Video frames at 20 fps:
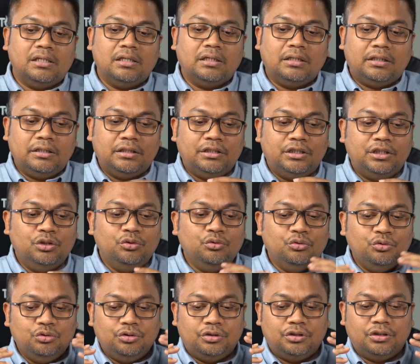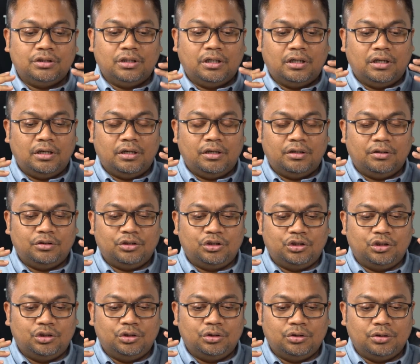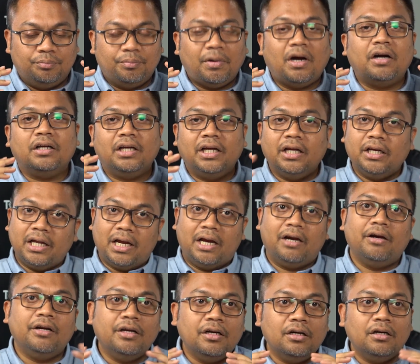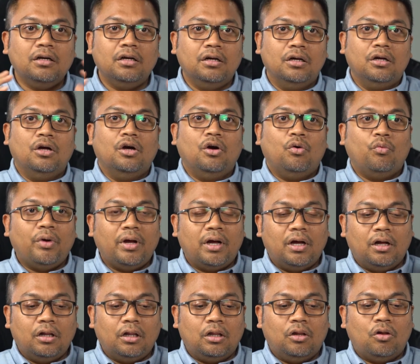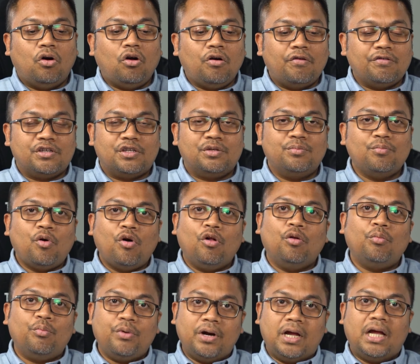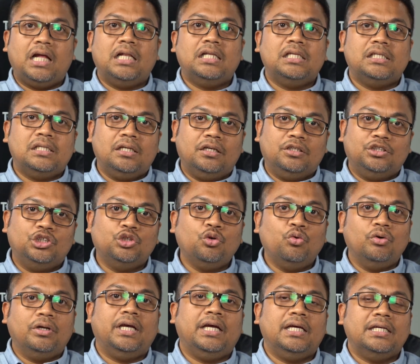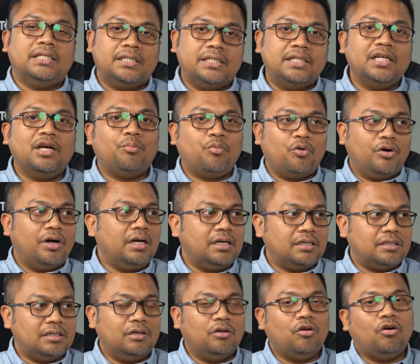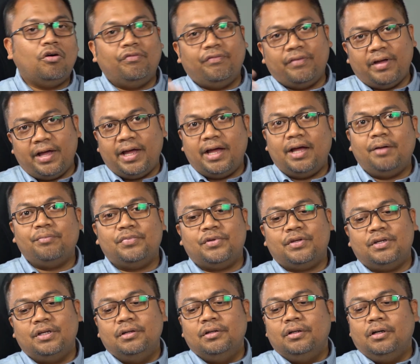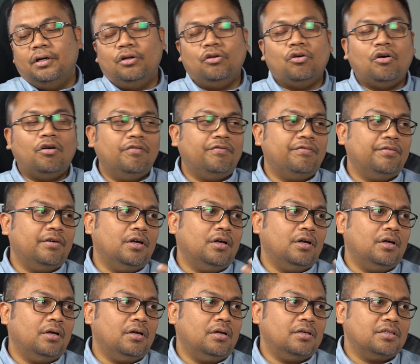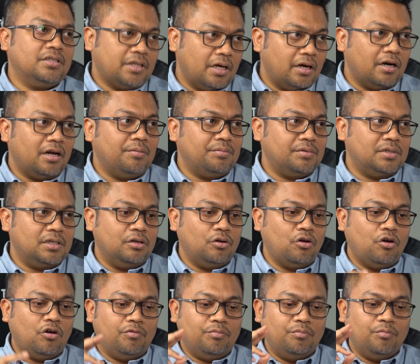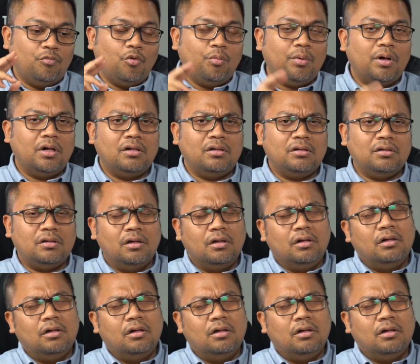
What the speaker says: like a huge market area where a lot of small brands showcase their products. A lot of apps, a lot of startups, a lot of mobile